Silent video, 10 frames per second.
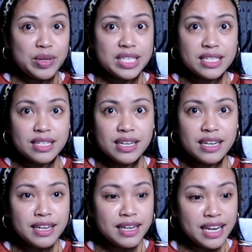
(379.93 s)

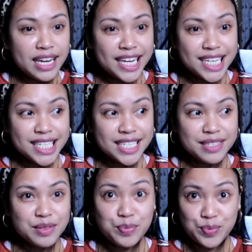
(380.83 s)
Mister,
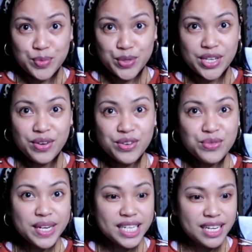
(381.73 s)
put it on
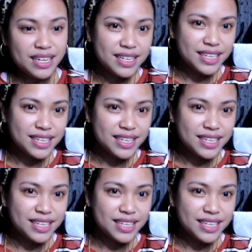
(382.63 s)
already.